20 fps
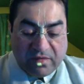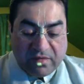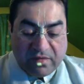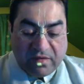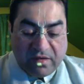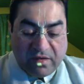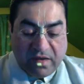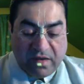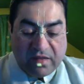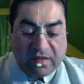
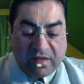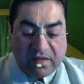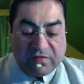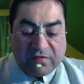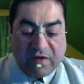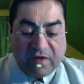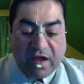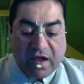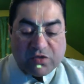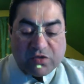And this
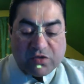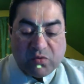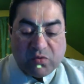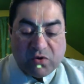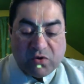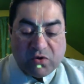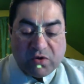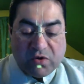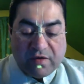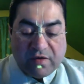
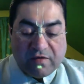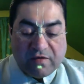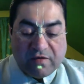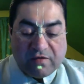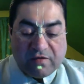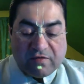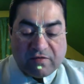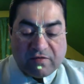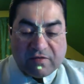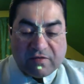Rajbhog
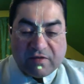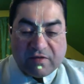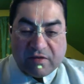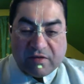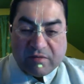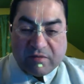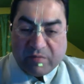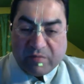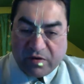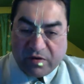is,
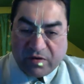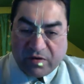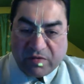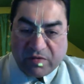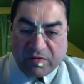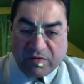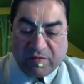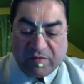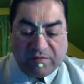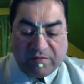
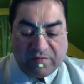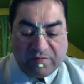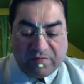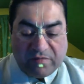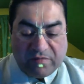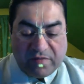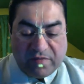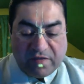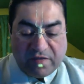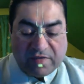
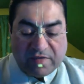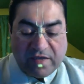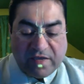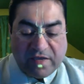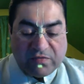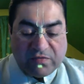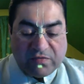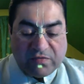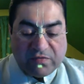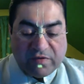they say
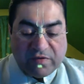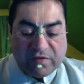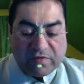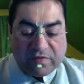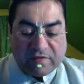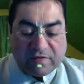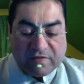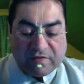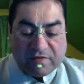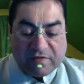it's
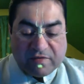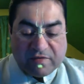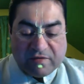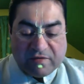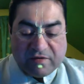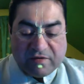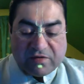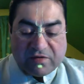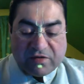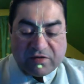56
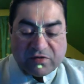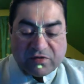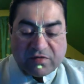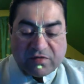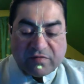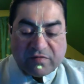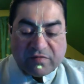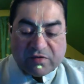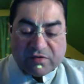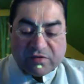dishes
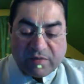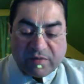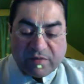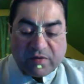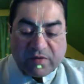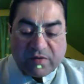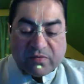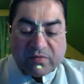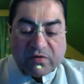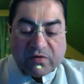if it is
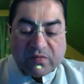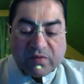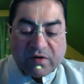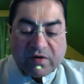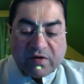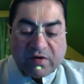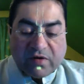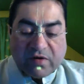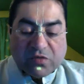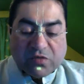Chapan Bhog, but
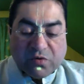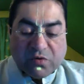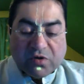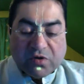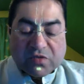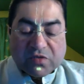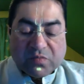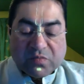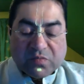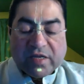Rajbhog
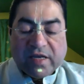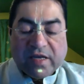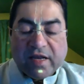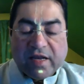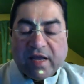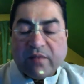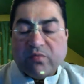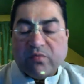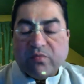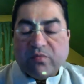is pretty
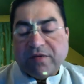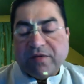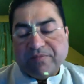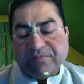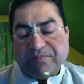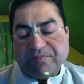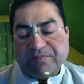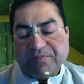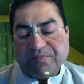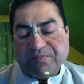elaborate.
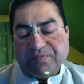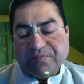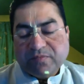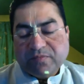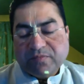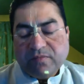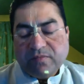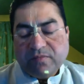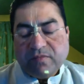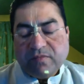
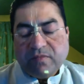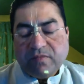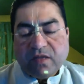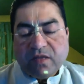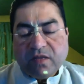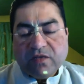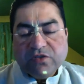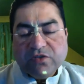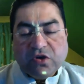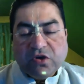
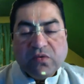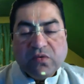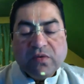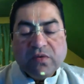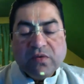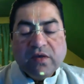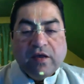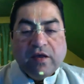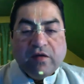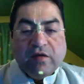So
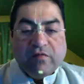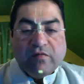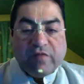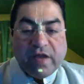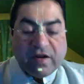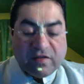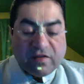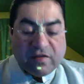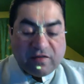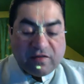we
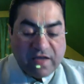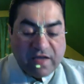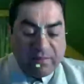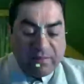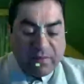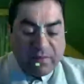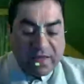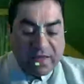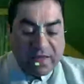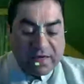
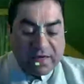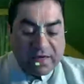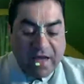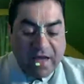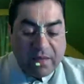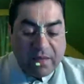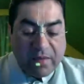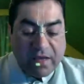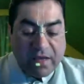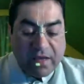understand by the
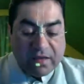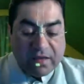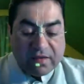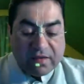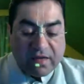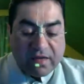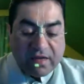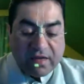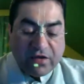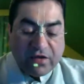timing
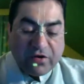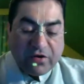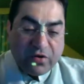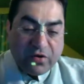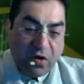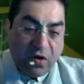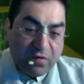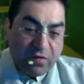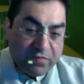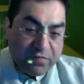that they're going
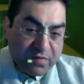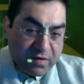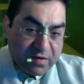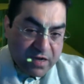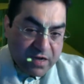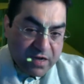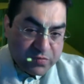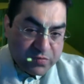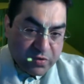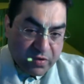to offer
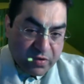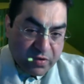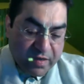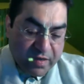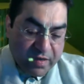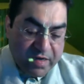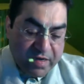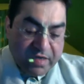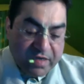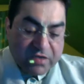Rajbhog.
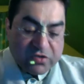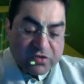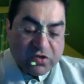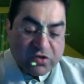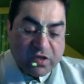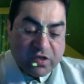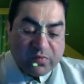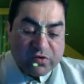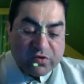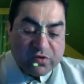So
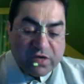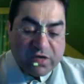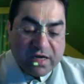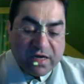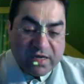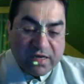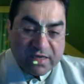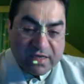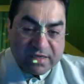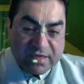the
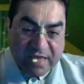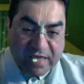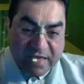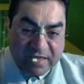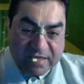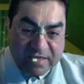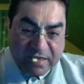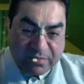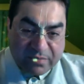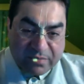pujari
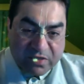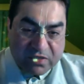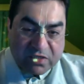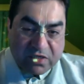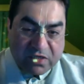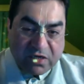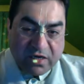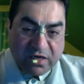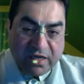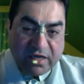sets up the
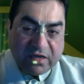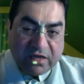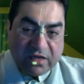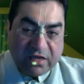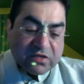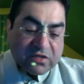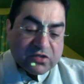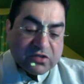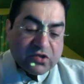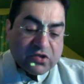screen
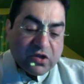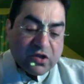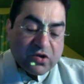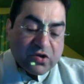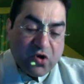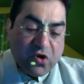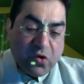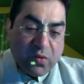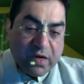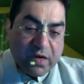so that
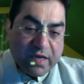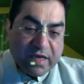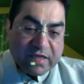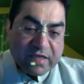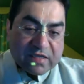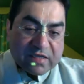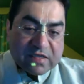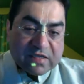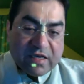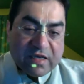no one
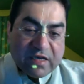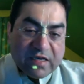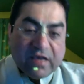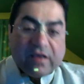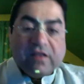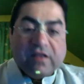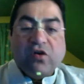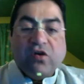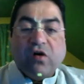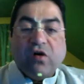can
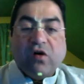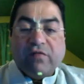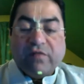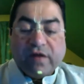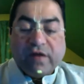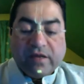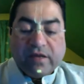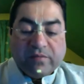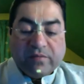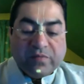see the
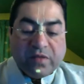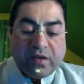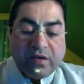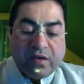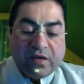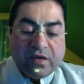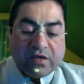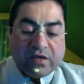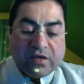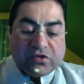offering.
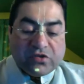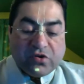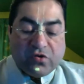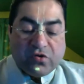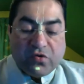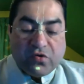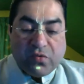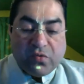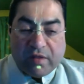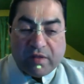
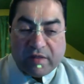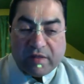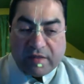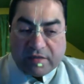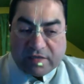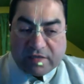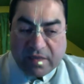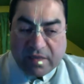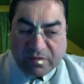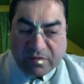So
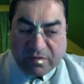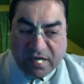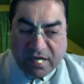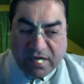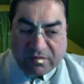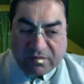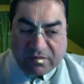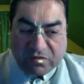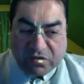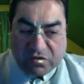
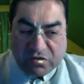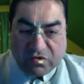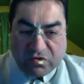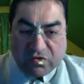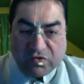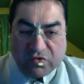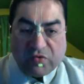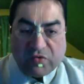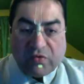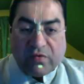sometimes
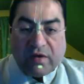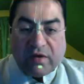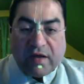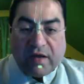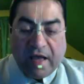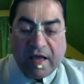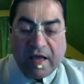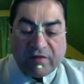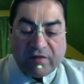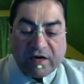you
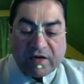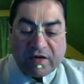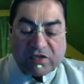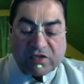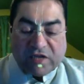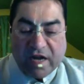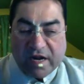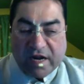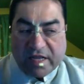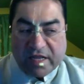have an
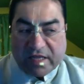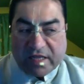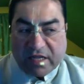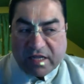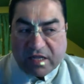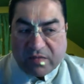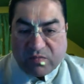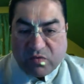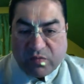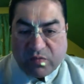understanding that
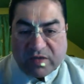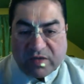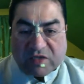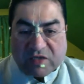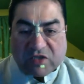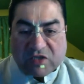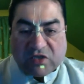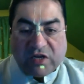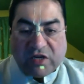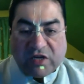the moment the
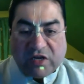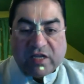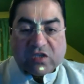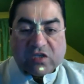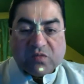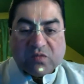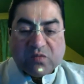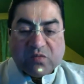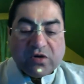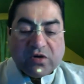screen is
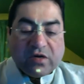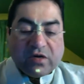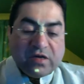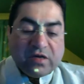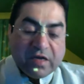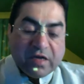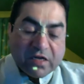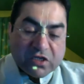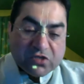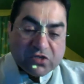put,
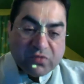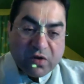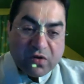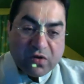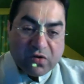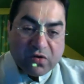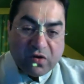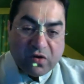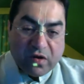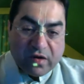it is 12
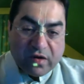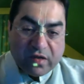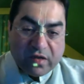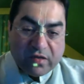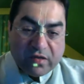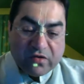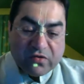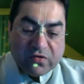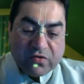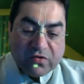o'clock in the
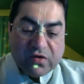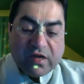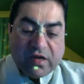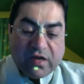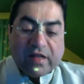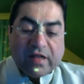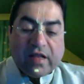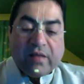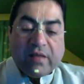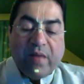noon,
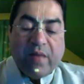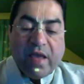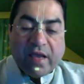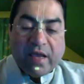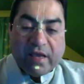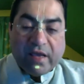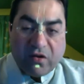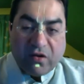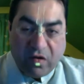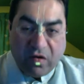and they're making
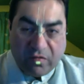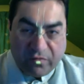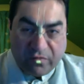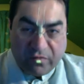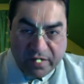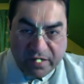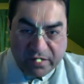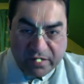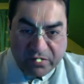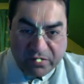an
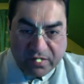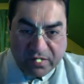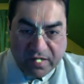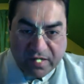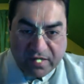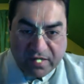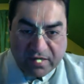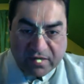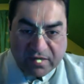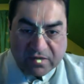offering to the
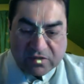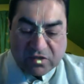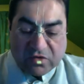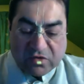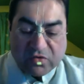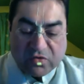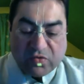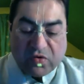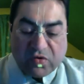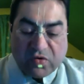deities, the
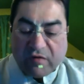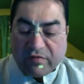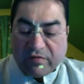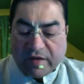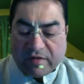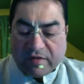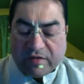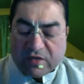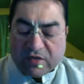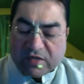noon offering.
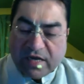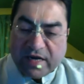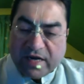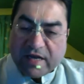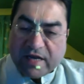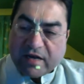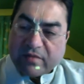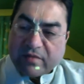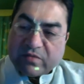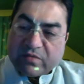This
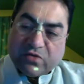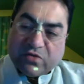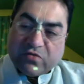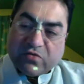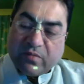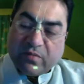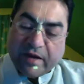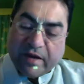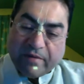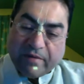idea comes into our mind.